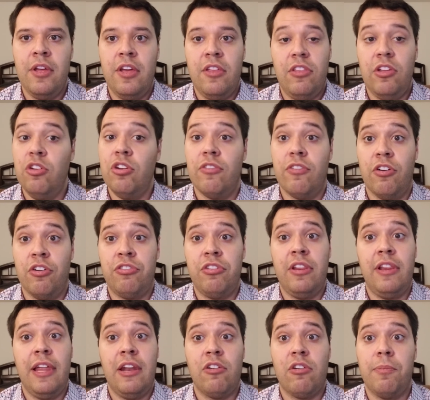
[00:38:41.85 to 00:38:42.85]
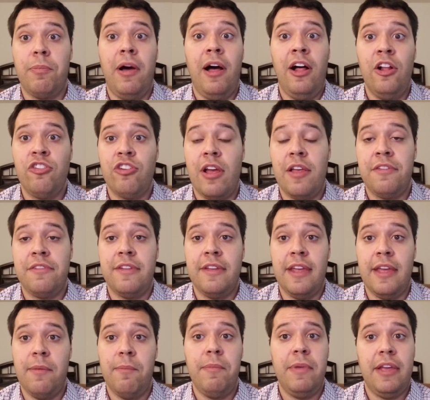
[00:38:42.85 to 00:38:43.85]
The university later apologized to
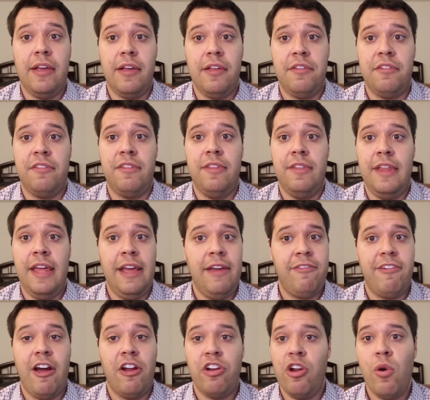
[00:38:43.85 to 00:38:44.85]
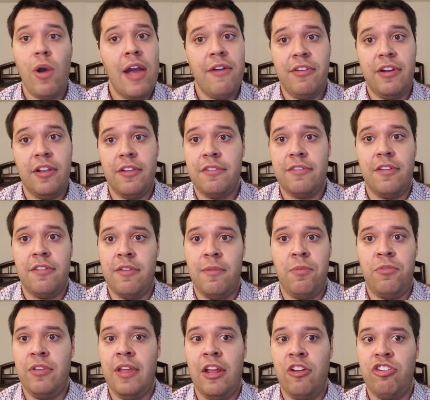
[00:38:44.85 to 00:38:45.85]
him because they found no evidence to
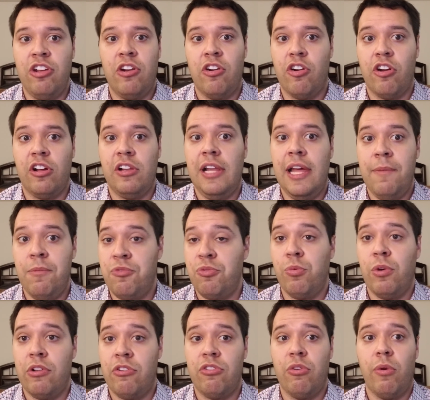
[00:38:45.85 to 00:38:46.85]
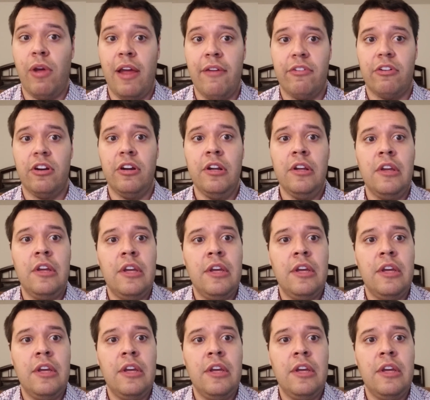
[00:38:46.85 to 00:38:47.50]
substantiate her claims whatsoever.